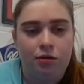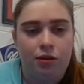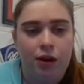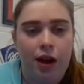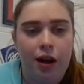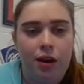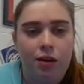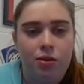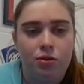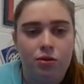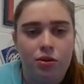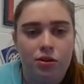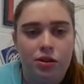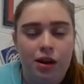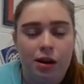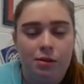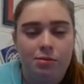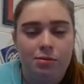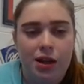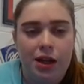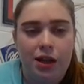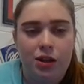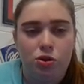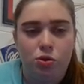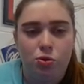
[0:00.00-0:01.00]
Right, 3
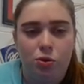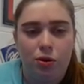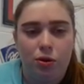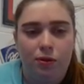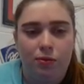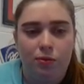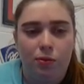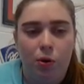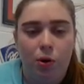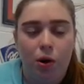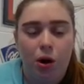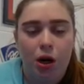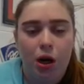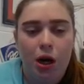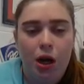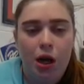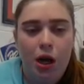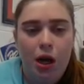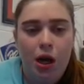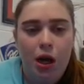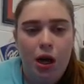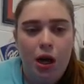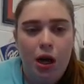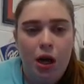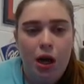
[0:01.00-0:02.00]
times 8 is 24.
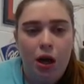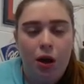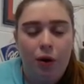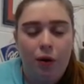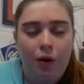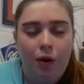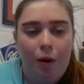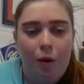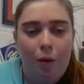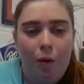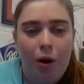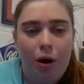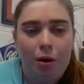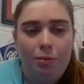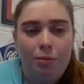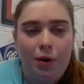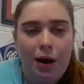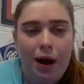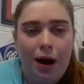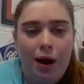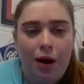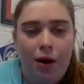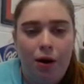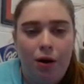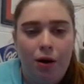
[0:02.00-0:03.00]
Okay, what
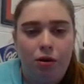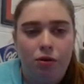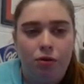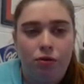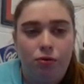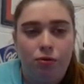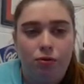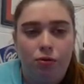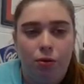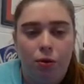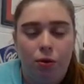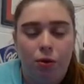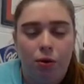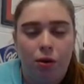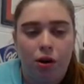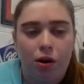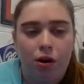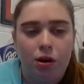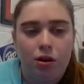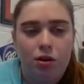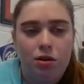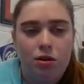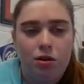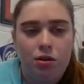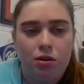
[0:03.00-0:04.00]
about
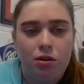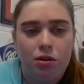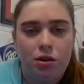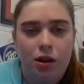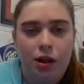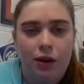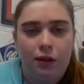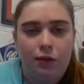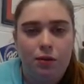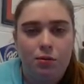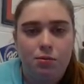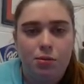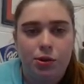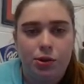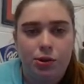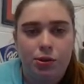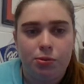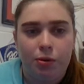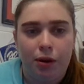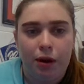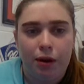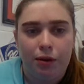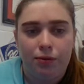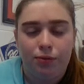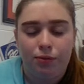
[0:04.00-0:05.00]
4? Can we
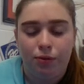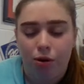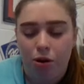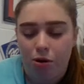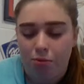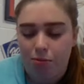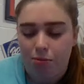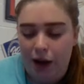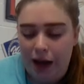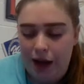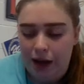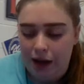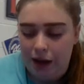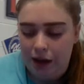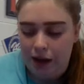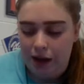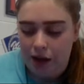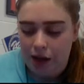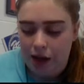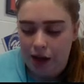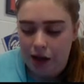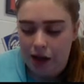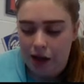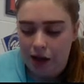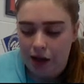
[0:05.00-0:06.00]
multiply 4 by
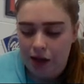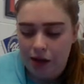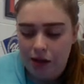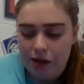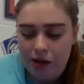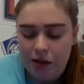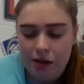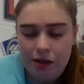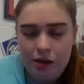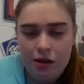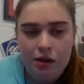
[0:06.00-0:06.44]
anything?